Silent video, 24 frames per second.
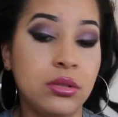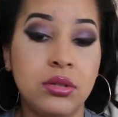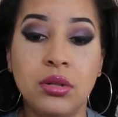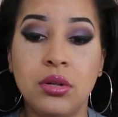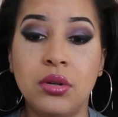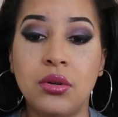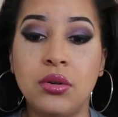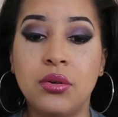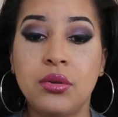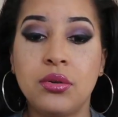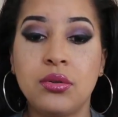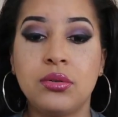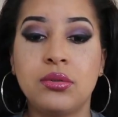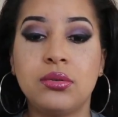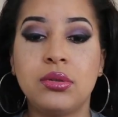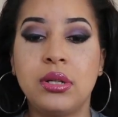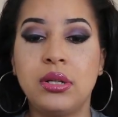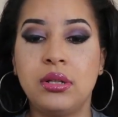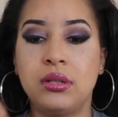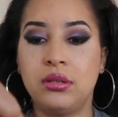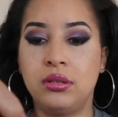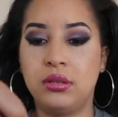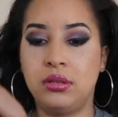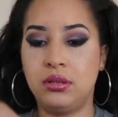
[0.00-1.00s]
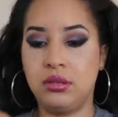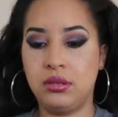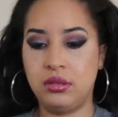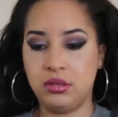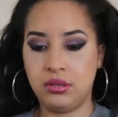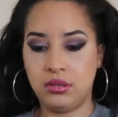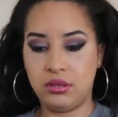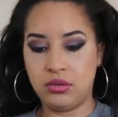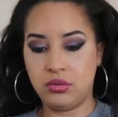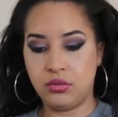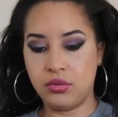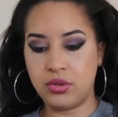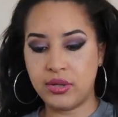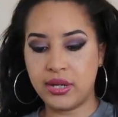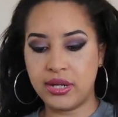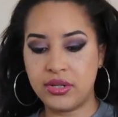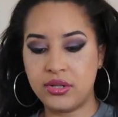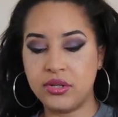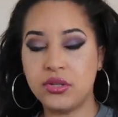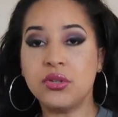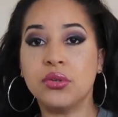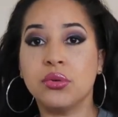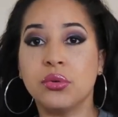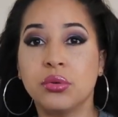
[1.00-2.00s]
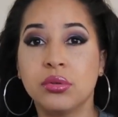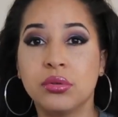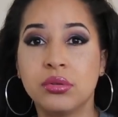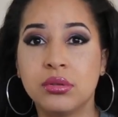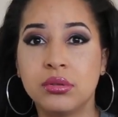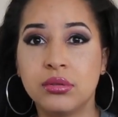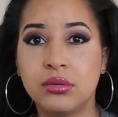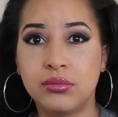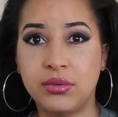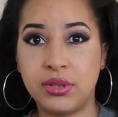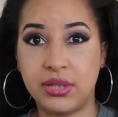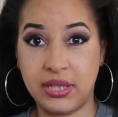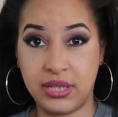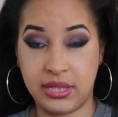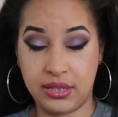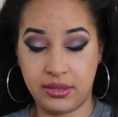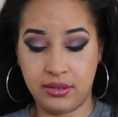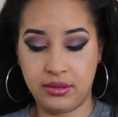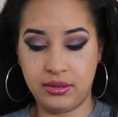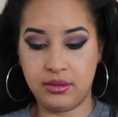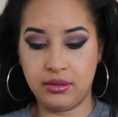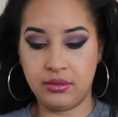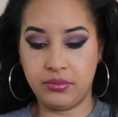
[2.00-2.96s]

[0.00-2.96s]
So, what do I do with this?